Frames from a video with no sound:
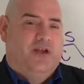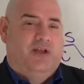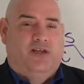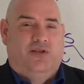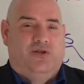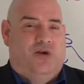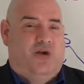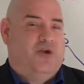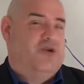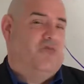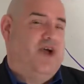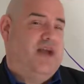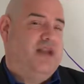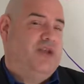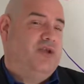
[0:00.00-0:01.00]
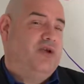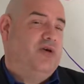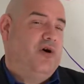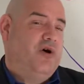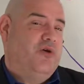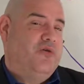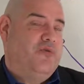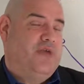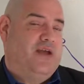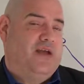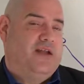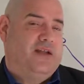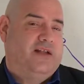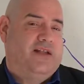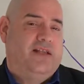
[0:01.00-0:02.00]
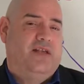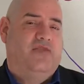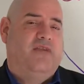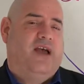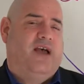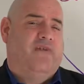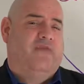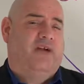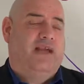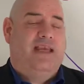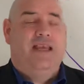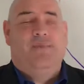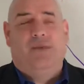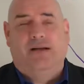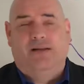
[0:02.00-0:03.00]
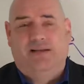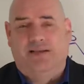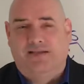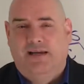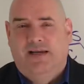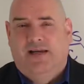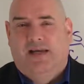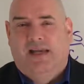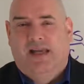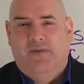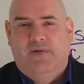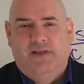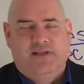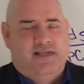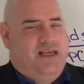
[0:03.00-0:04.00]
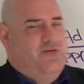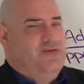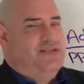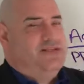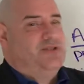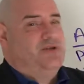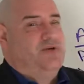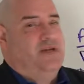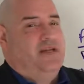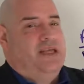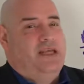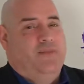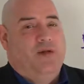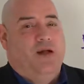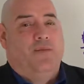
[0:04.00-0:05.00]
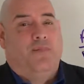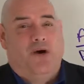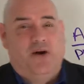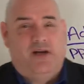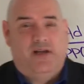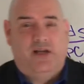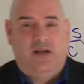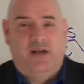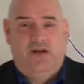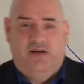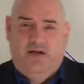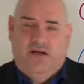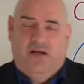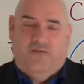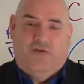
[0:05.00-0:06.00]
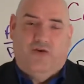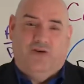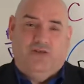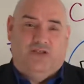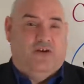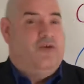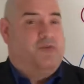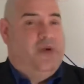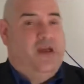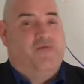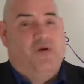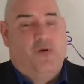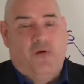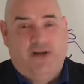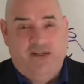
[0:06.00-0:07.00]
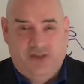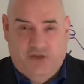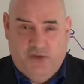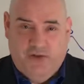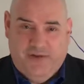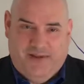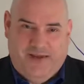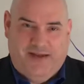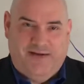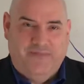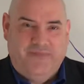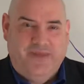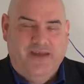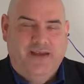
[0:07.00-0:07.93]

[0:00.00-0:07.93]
That's all your writing. You own that. And then you have email list. Email list, anyone that's doing email marketing, of course, I hope everyone is doing that.